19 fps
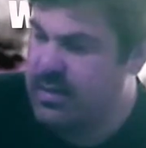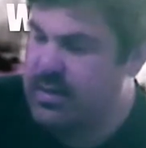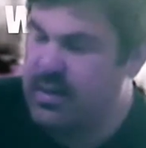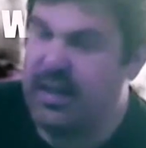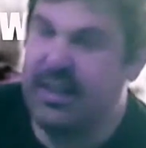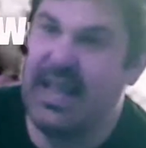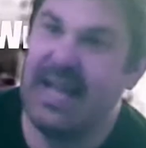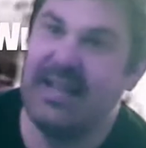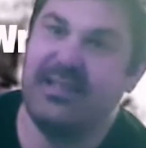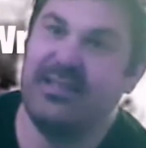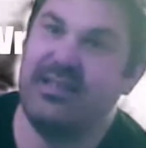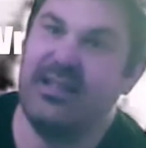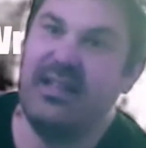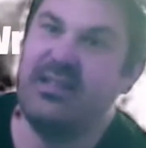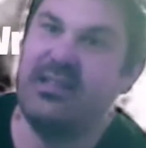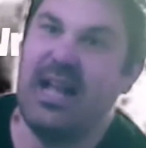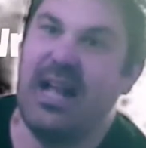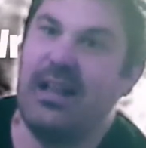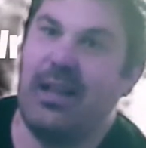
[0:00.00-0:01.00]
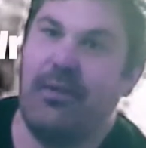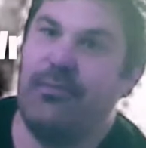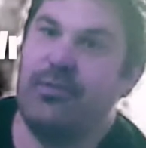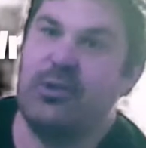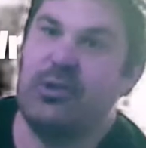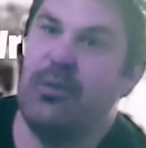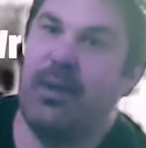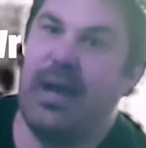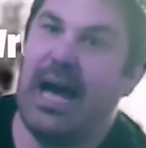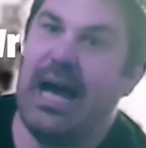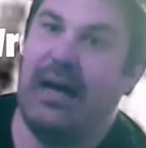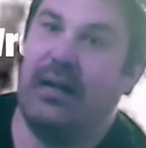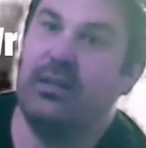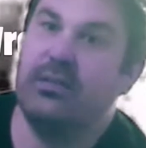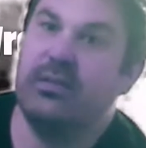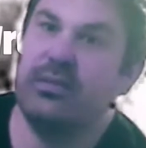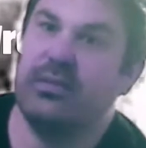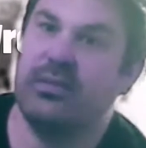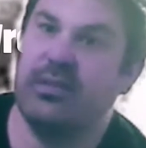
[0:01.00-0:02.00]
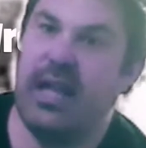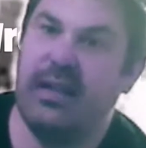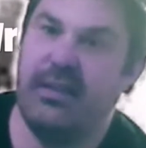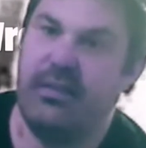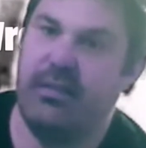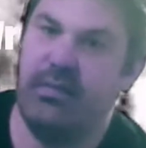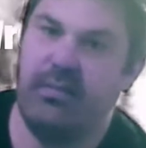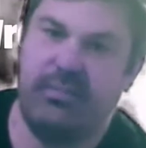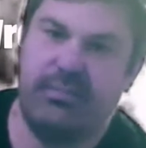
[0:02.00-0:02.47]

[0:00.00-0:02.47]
Unless it's setting up for something else, then